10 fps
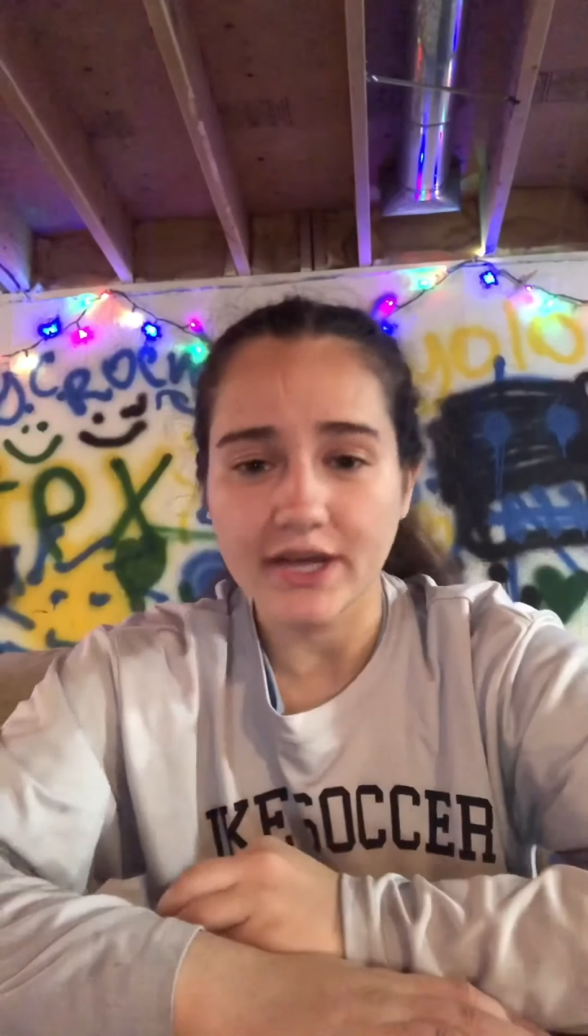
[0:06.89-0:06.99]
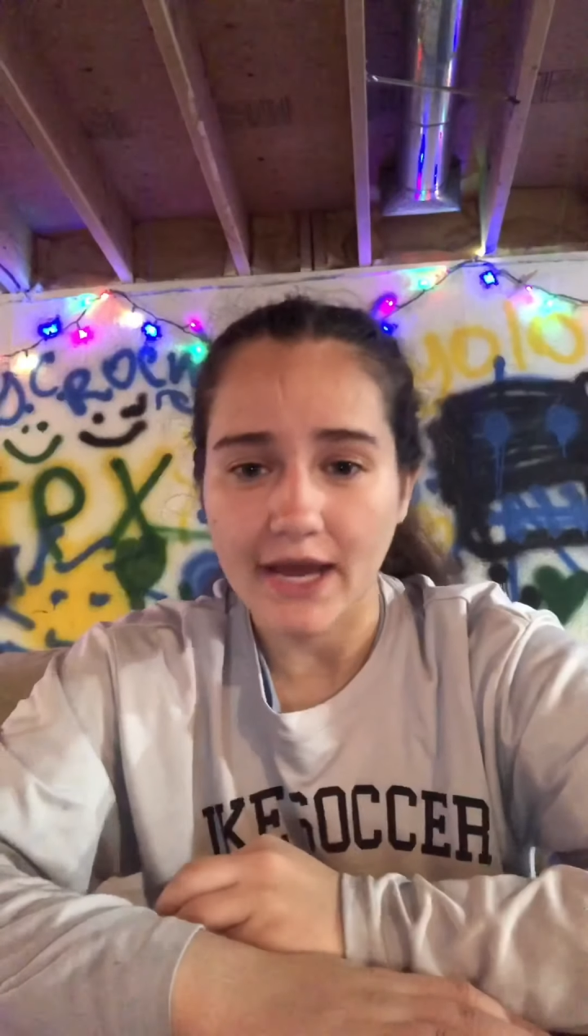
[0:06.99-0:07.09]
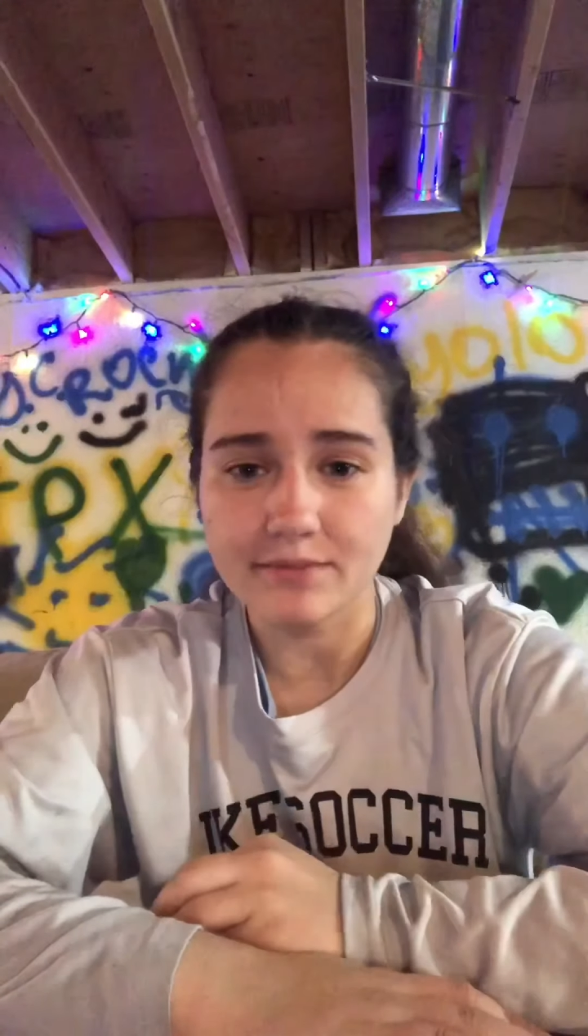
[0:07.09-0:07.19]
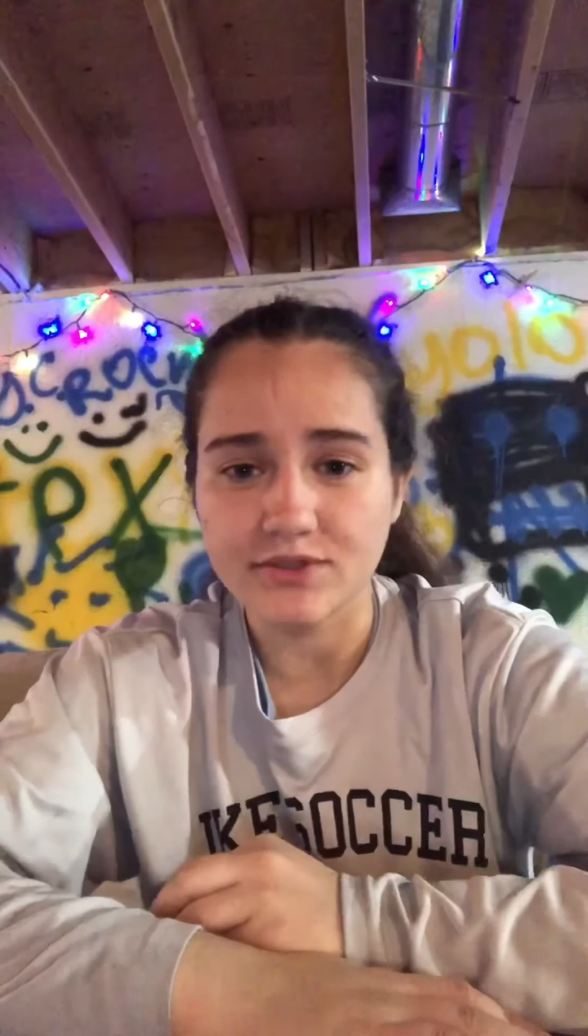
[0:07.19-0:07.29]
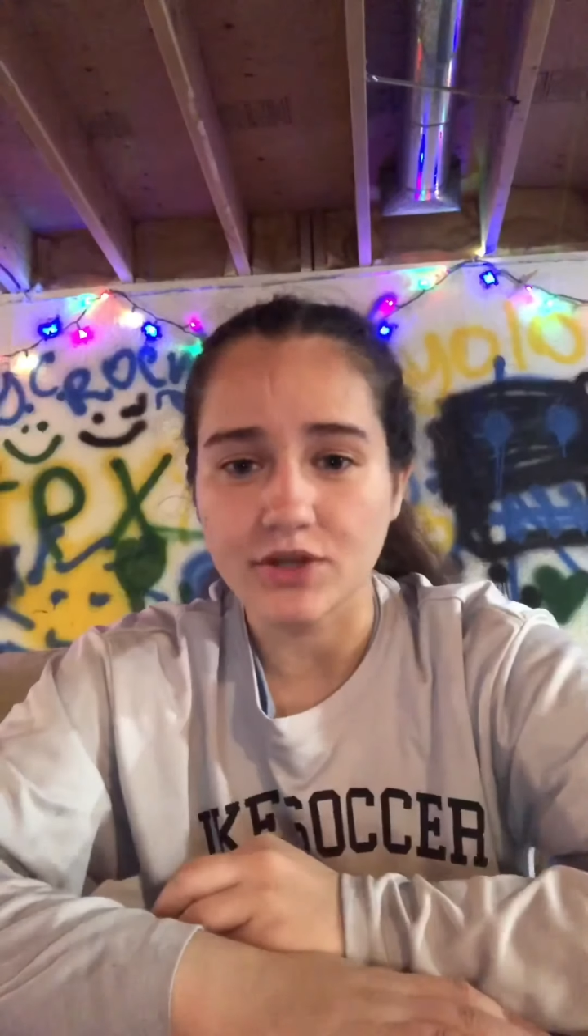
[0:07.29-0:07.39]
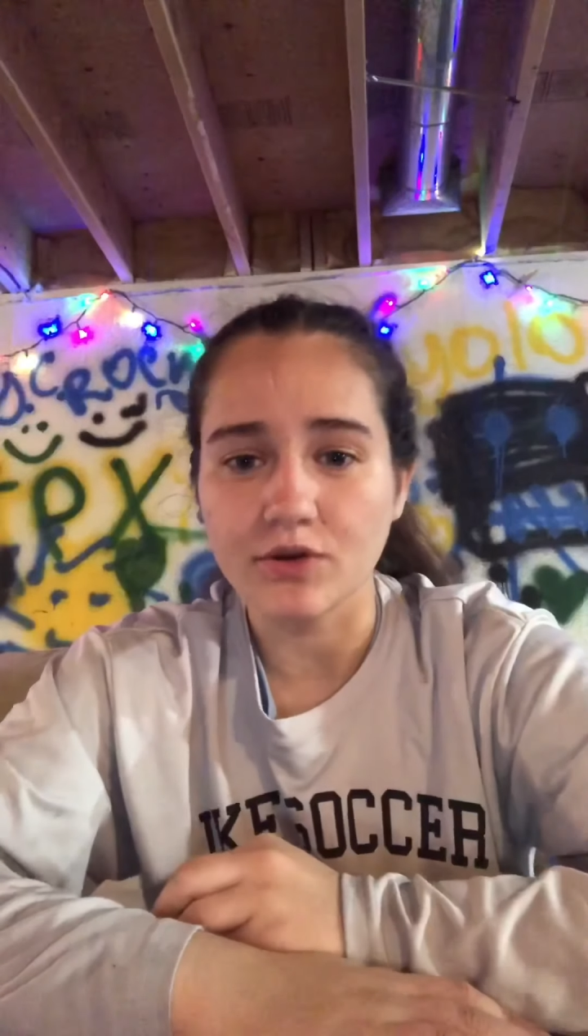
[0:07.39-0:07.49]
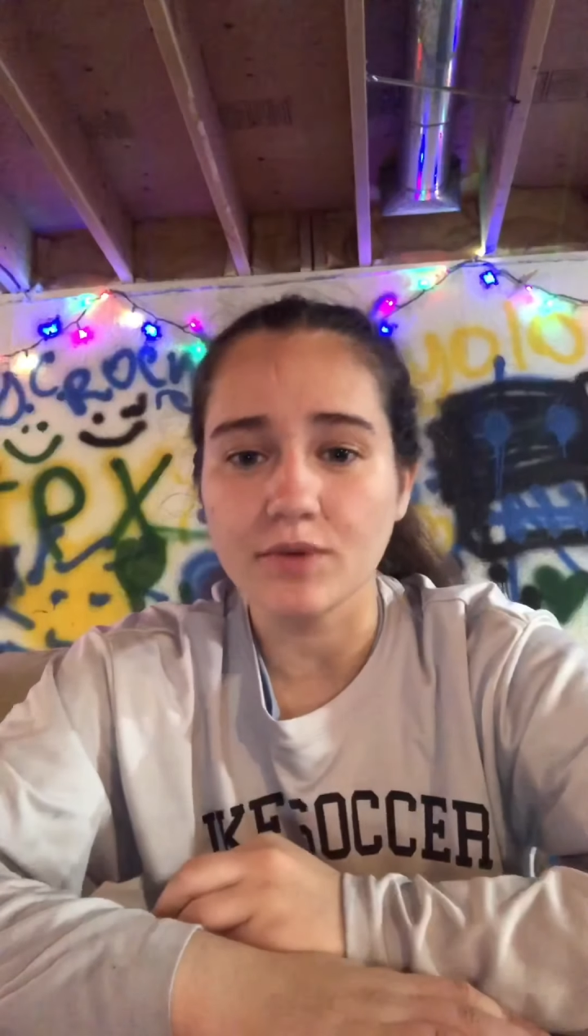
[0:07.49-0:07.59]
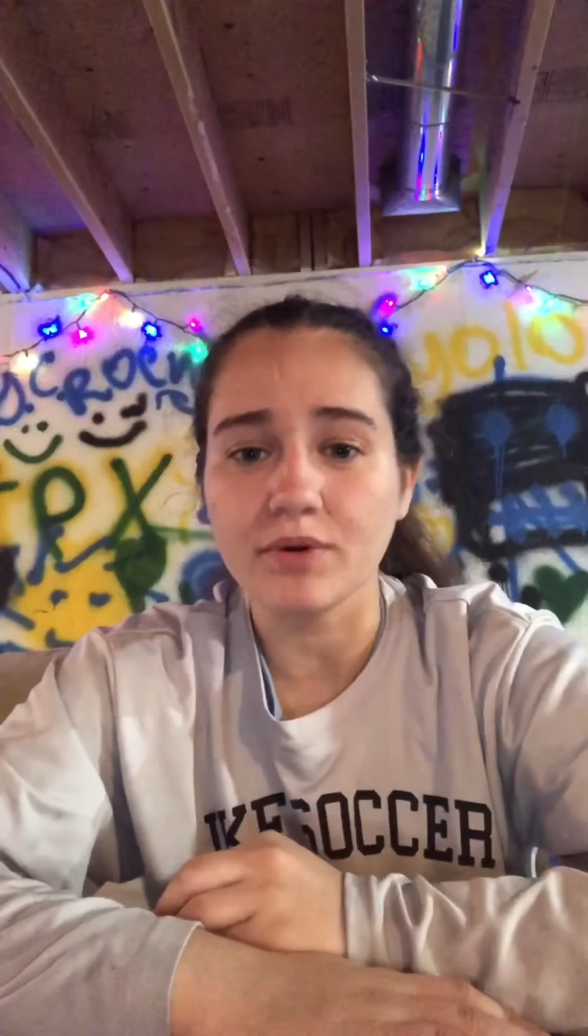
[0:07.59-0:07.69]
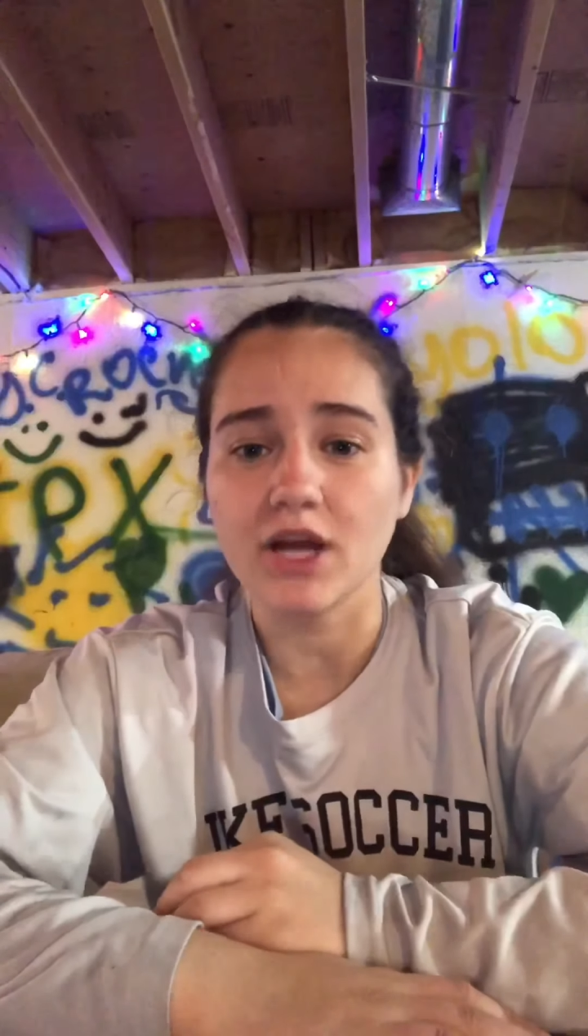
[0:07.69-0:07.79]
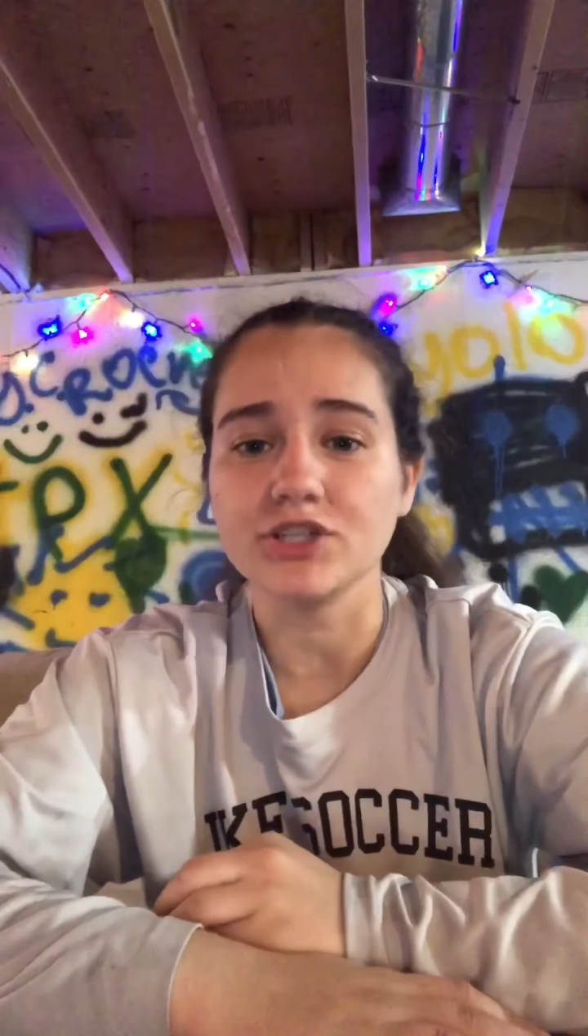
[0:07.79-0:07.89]
capstone
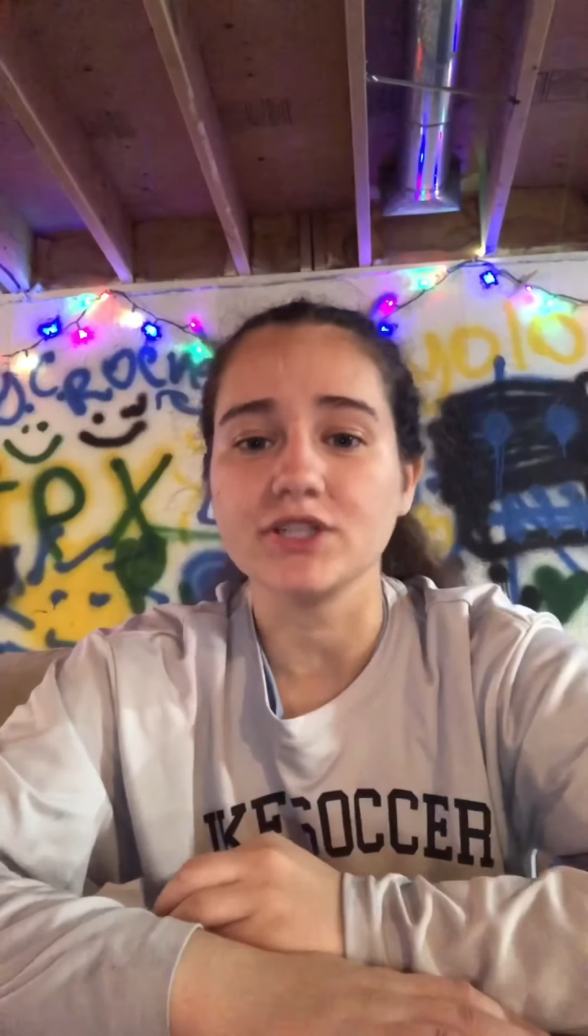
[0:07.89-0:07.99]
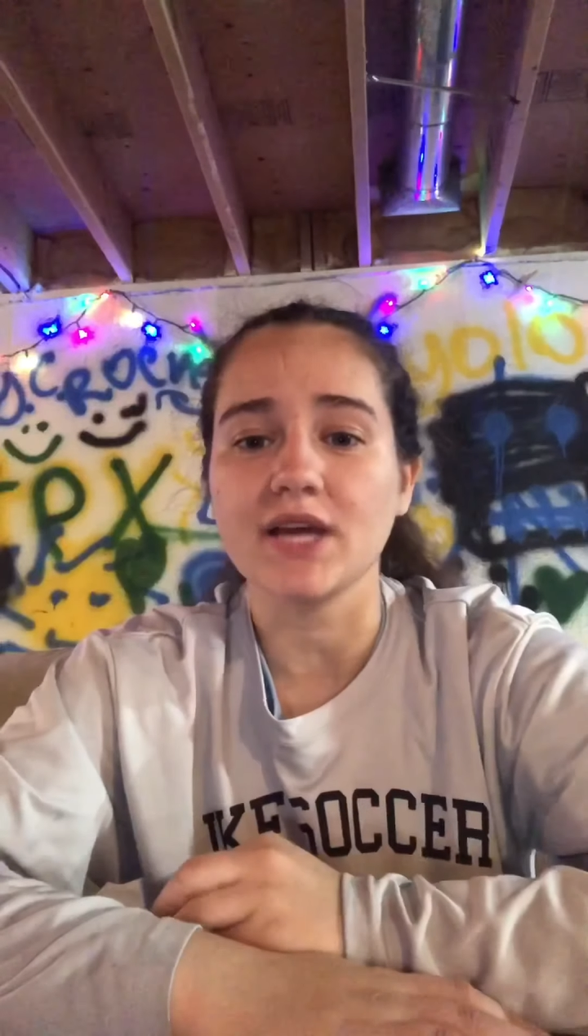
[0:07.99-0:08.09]
project,